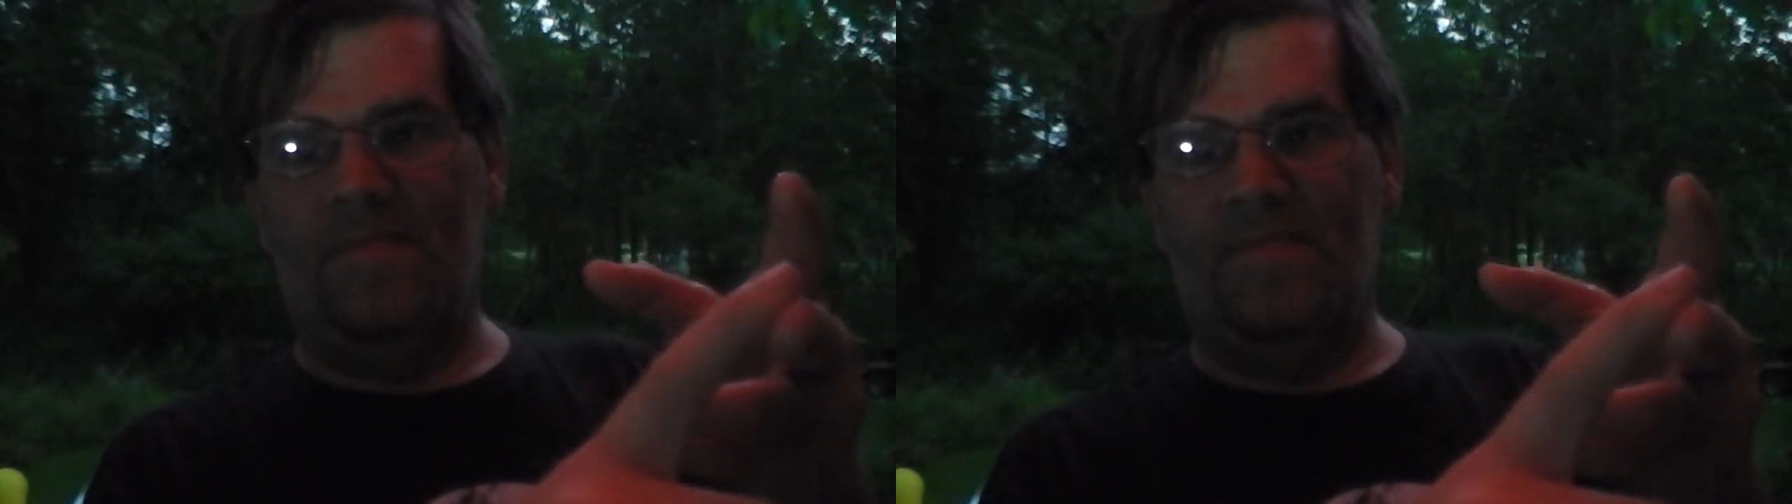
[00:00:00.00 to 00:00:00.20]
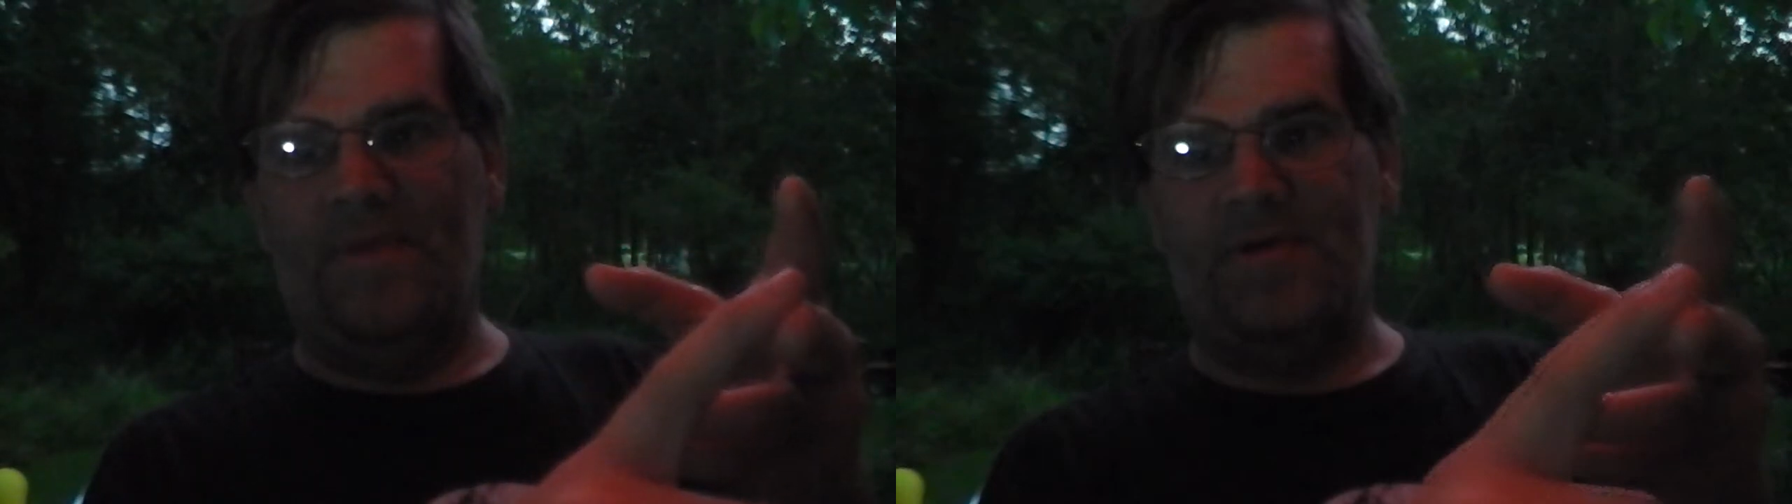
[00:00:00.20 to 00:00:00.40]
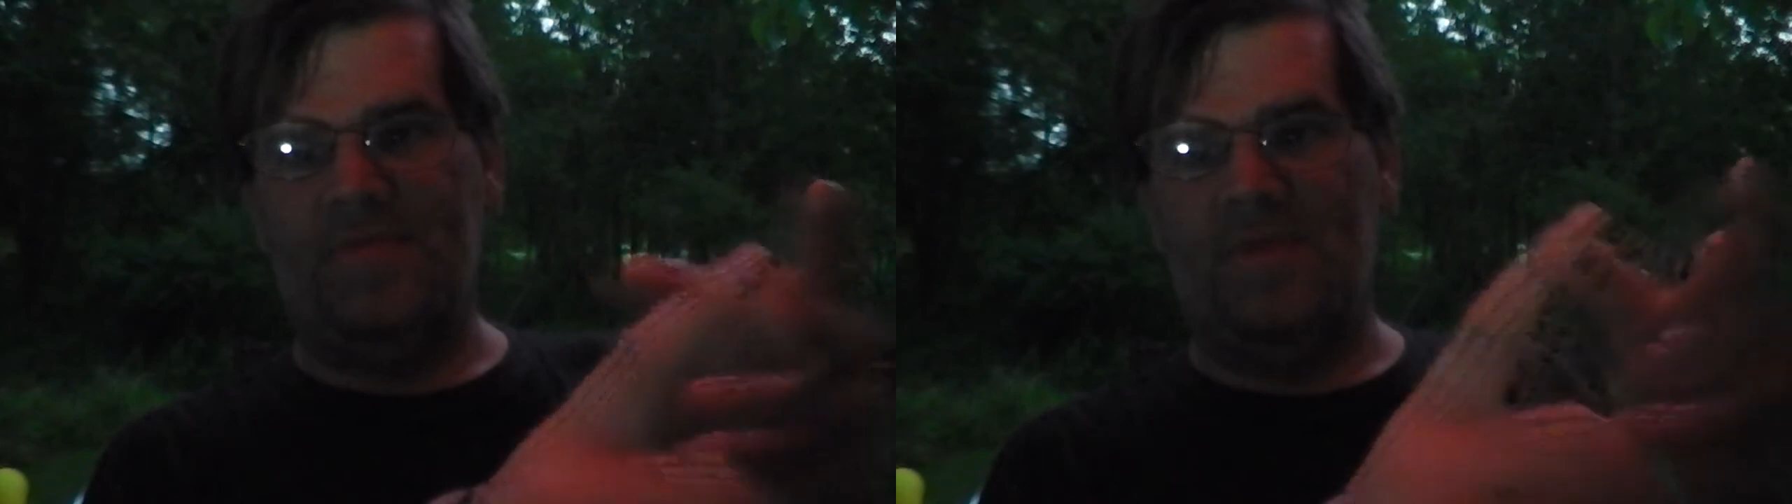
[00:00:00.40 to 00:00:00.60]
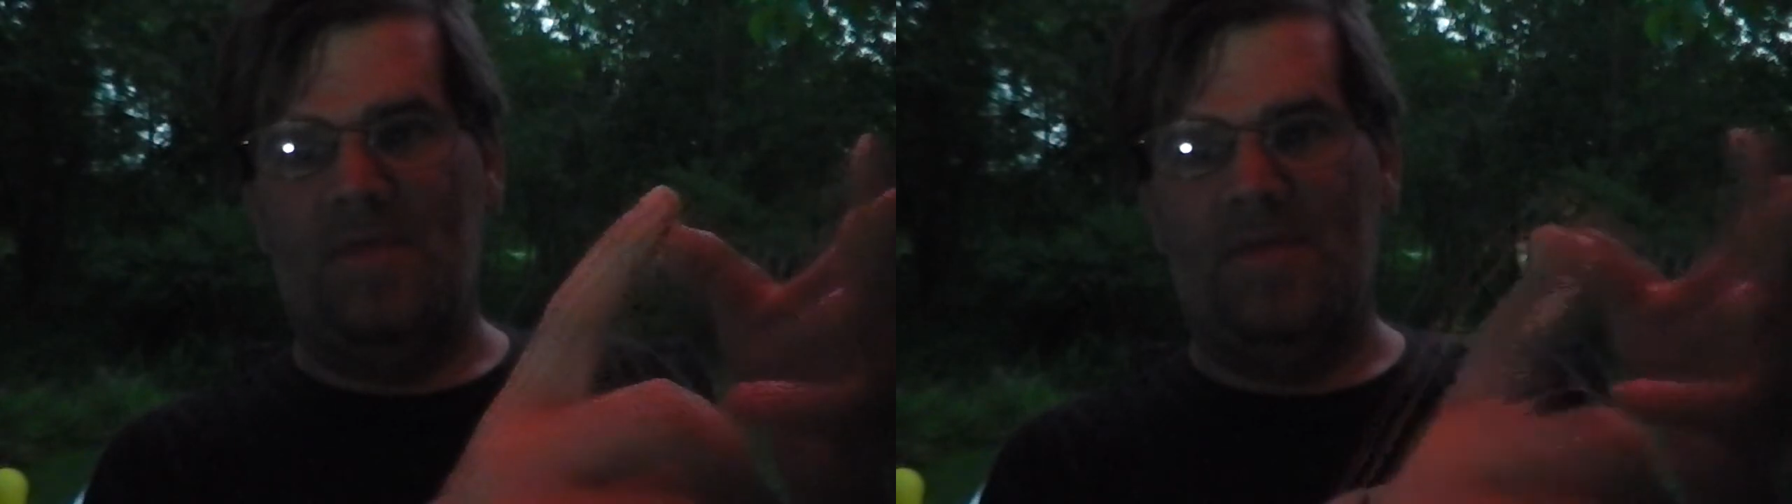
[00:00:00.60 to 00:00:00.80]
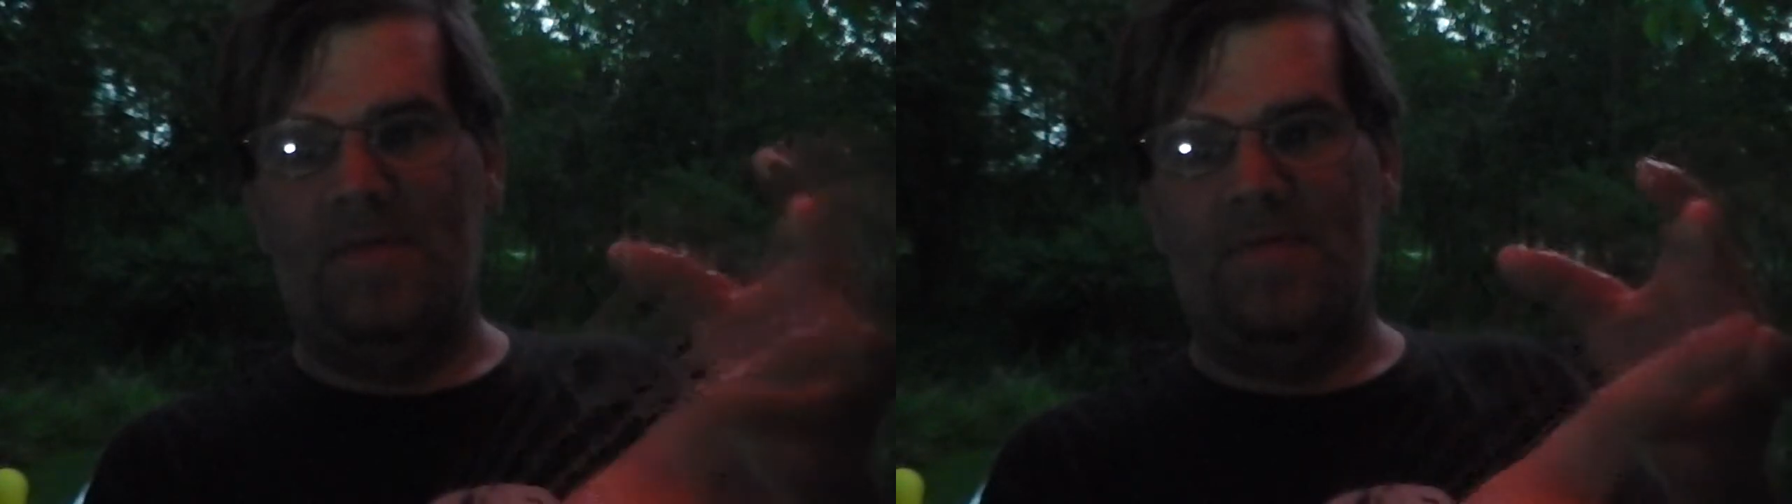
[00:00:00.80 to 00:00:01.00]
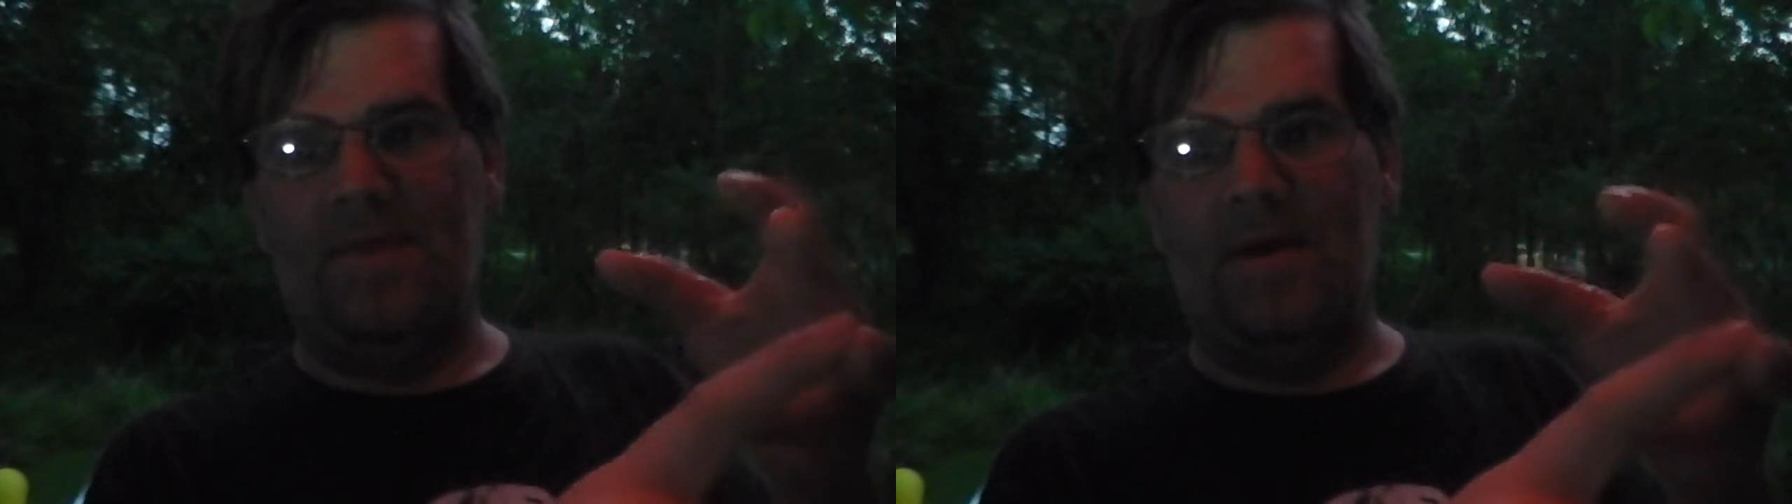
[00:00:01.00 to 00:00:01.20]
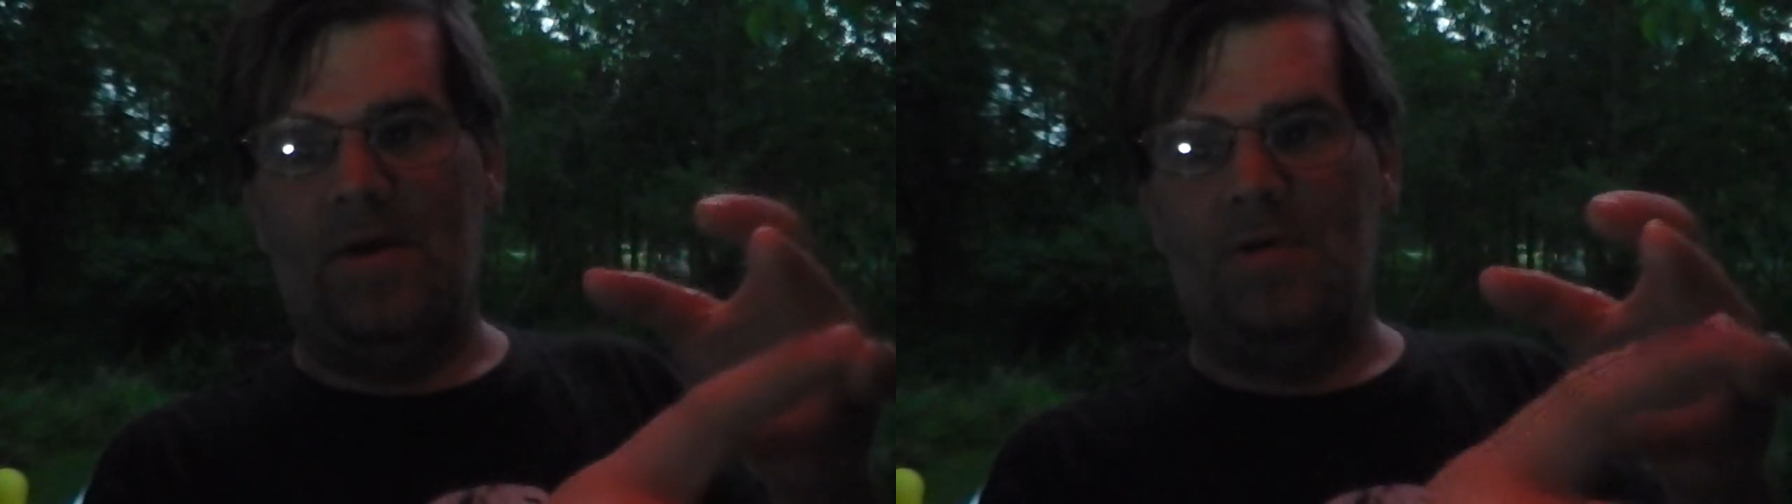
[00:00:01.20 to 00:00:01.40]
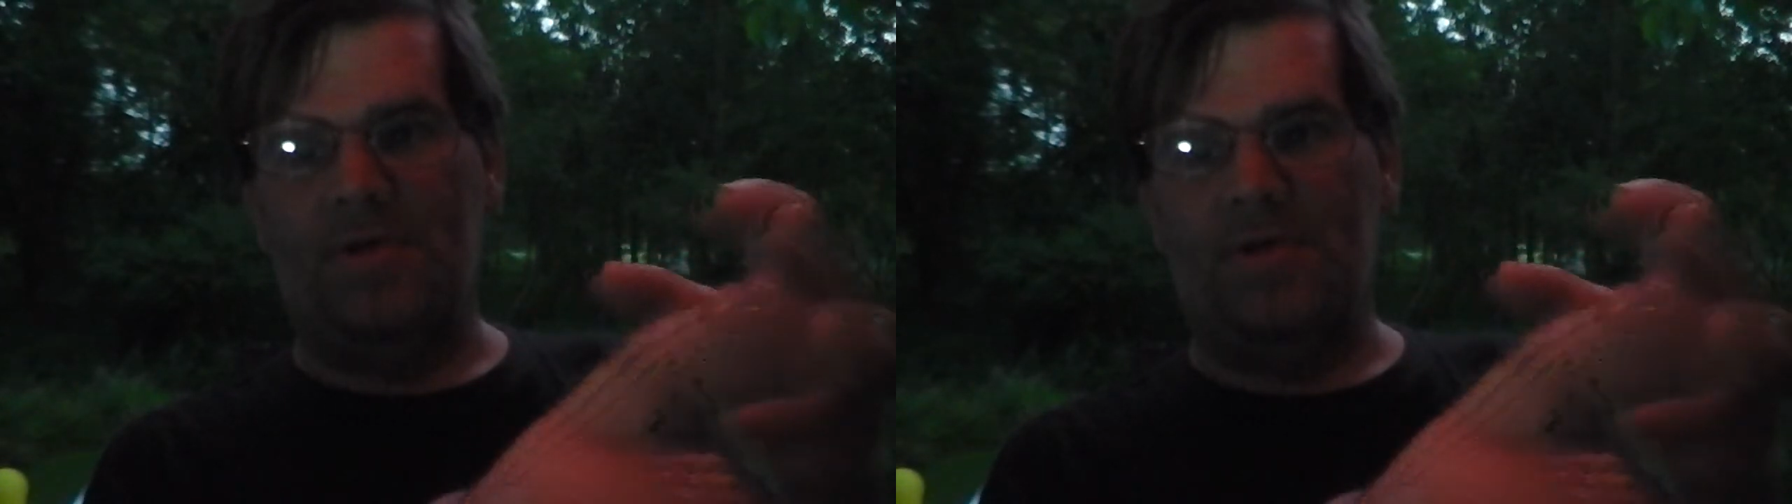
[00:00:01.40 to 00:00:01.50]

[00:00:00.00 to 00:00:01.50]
fix them up everything else